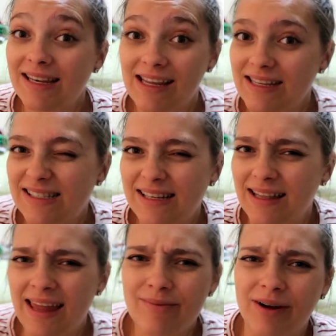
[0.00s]
an easy
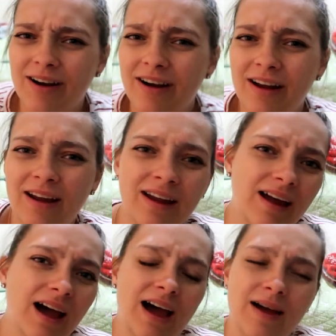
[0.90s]
labor.
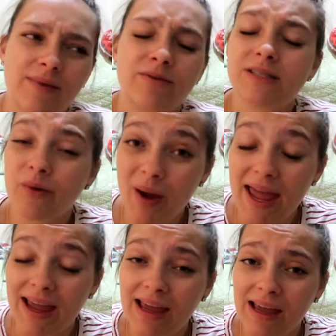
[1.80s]
It was
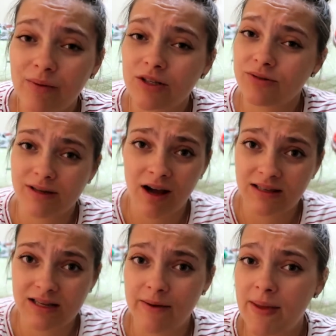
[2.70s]
quick, which was
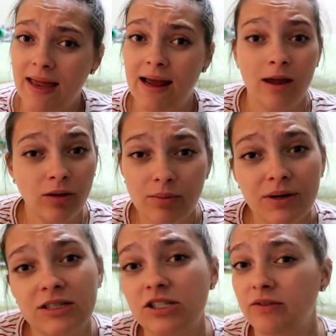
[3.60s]
awesome, and I only
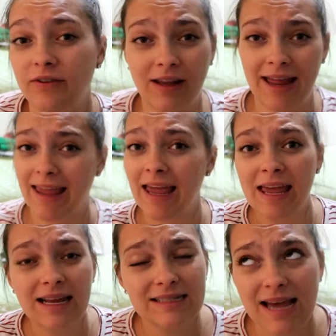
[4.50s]
pushed for like
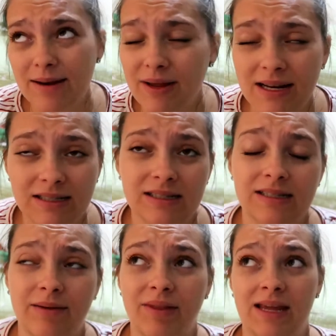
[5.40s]
10 minutes or
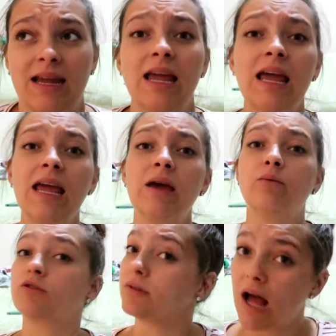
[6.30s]
something,
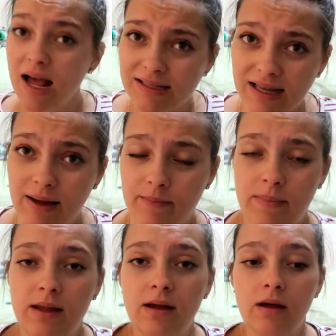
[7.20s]
which was awesome.
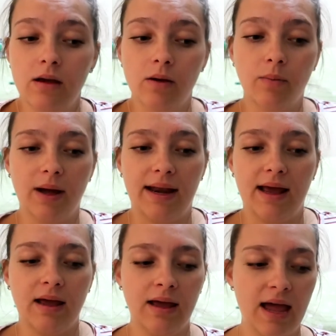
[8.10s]
But
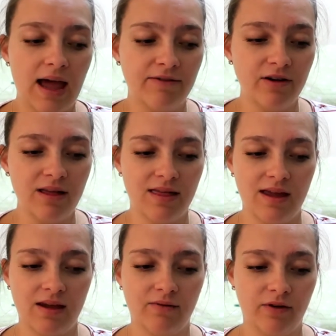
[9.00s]

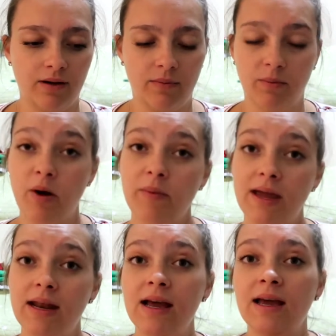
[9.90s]
everything from the
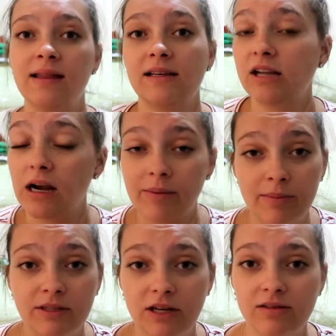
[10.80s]
moment they started my
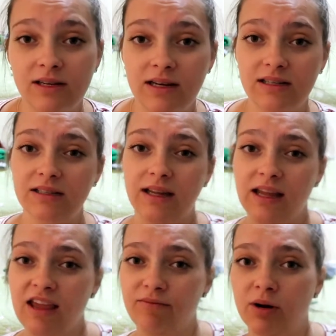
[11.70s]
Pitocin until I
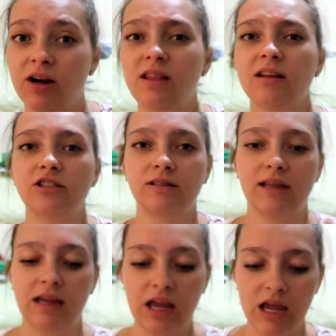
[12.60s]
gave birth, it just
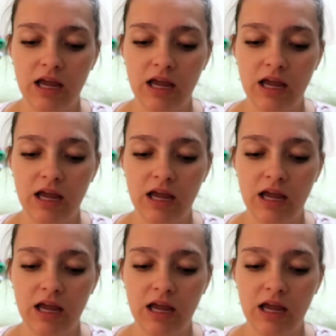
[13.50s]
like,